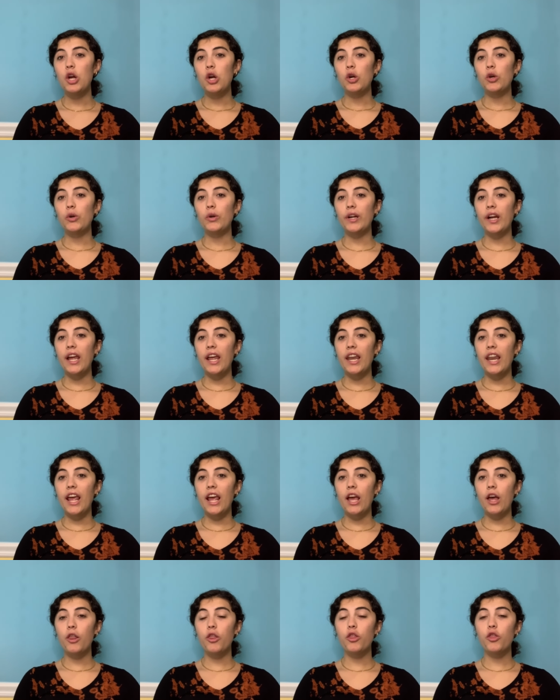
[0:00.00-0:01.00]

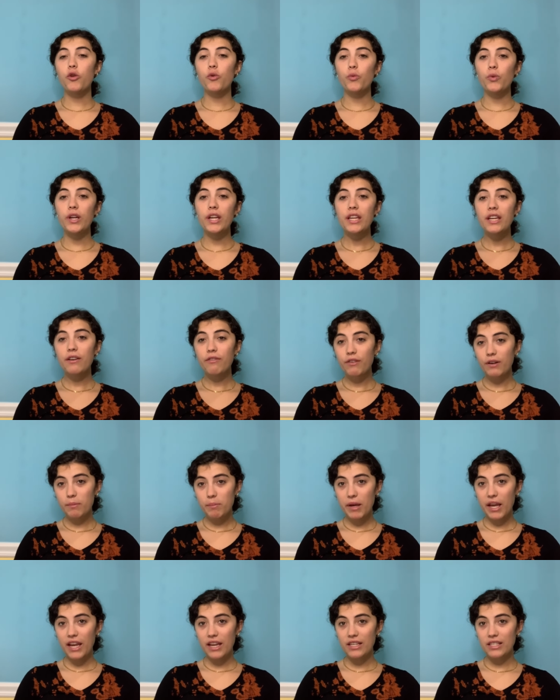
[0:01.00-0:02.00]
creating three different
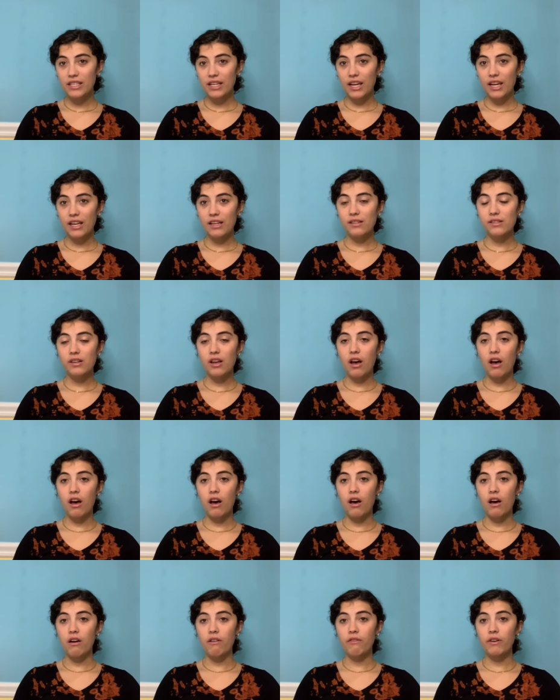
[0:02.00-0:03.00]
paintings
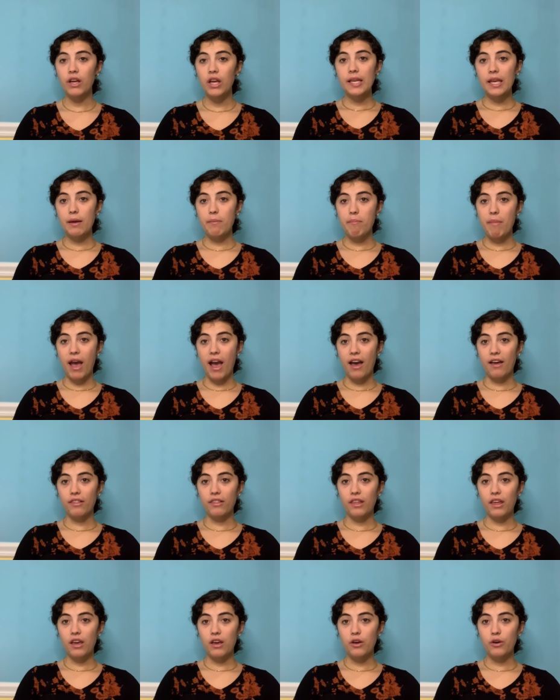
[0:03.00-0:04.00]
of St.
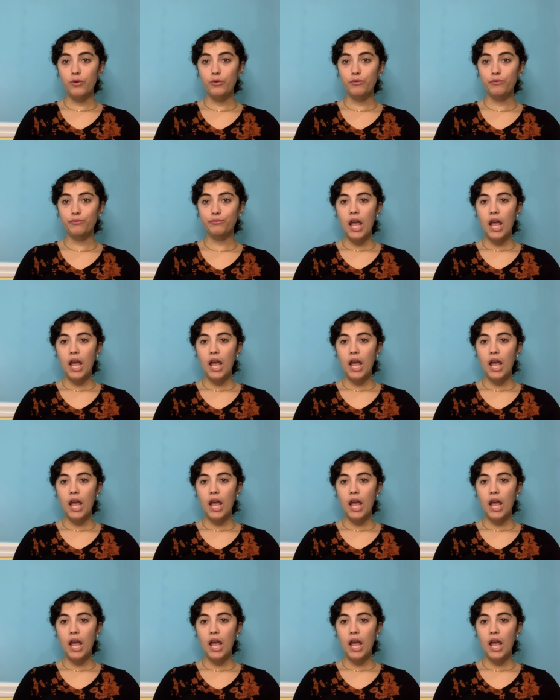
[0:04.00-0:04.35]
Matthew.